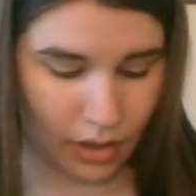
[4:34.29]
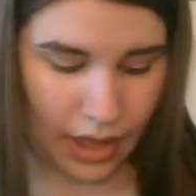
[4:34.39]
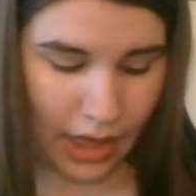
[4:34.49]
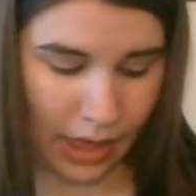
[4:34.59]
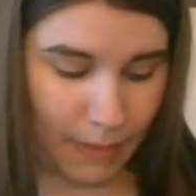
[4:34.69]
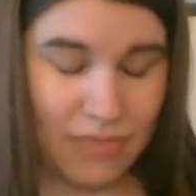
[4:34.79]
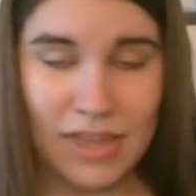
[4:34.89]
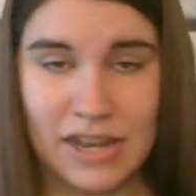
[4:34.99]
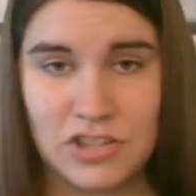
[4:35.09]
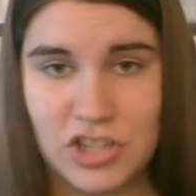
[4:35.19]
and
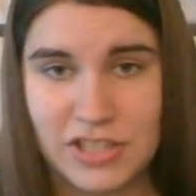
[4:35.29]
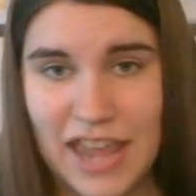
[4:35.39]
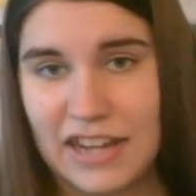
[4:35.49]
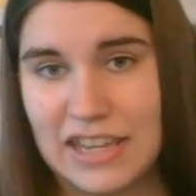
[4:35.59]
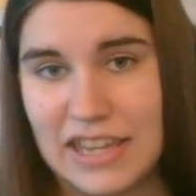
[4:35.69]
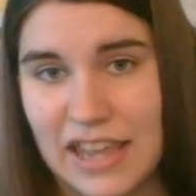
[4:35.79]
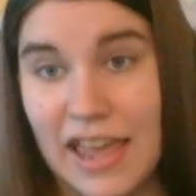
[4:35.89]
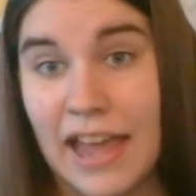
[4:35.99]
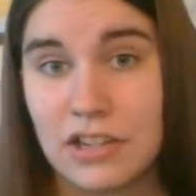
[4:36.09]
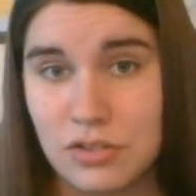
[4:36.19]
then it's just any
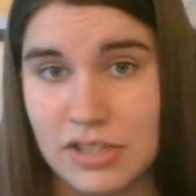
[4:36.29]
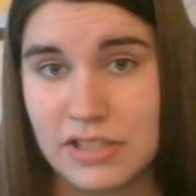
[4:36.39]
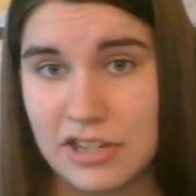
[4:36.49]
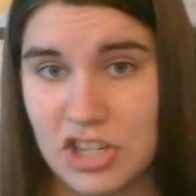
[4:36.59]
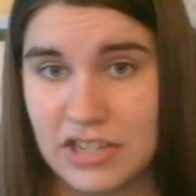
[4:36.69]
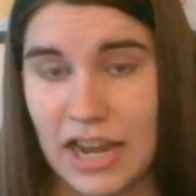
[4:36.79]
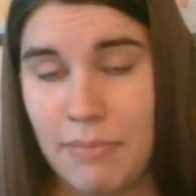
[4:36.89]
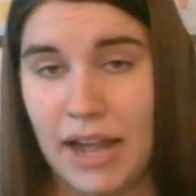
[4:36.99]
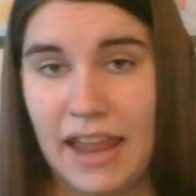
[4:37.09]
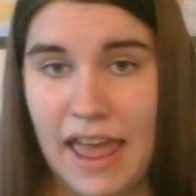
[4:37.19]
extra stitching time
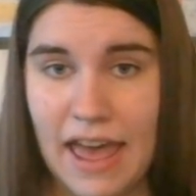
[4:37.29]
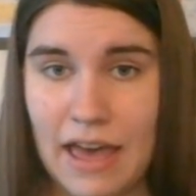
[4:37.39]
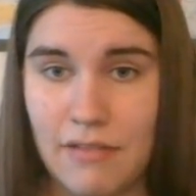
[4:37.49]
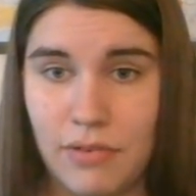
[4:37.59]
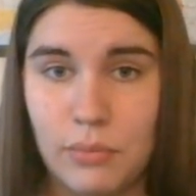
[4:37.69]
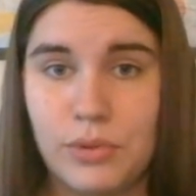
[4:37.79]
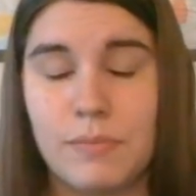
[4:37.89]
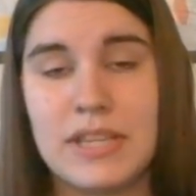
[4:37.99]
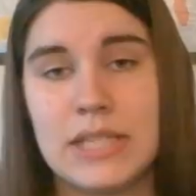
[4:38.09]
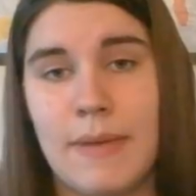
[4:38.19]
that I have will
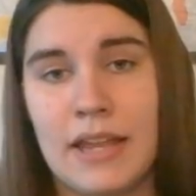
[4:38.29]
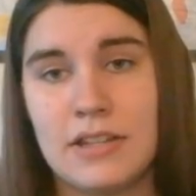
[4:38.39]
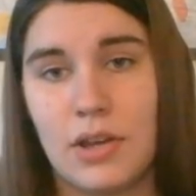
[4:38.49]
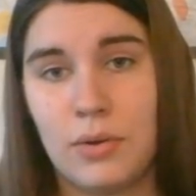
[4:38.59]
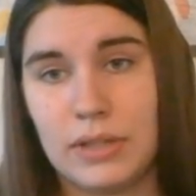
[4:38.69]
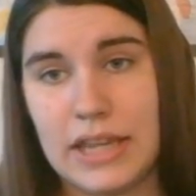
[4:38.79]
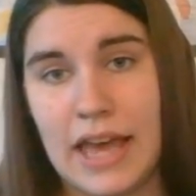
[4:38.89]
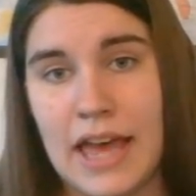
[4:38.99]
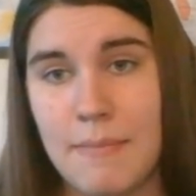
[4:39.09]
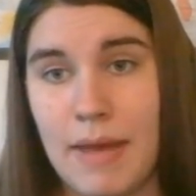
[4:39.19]
be spent only
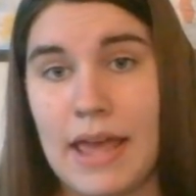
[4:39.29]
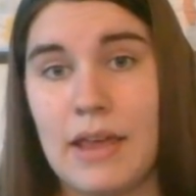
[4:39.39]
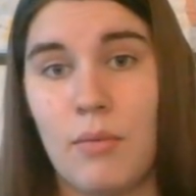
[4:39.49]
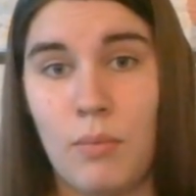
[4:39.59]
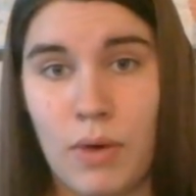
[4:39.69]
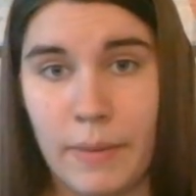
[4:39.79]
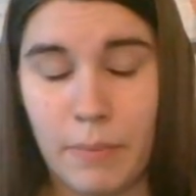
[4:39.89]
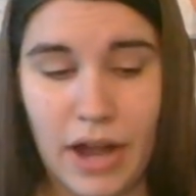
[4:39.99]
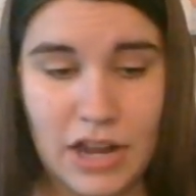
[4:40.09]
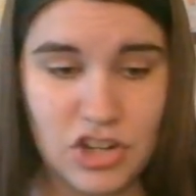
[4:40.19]
on my one
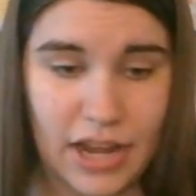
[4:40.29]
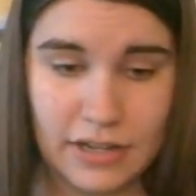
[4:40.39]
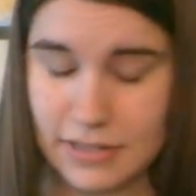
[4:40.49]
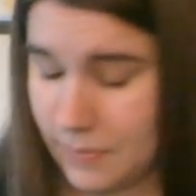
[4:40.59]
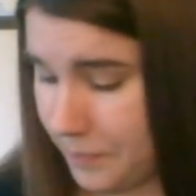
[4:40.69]
project.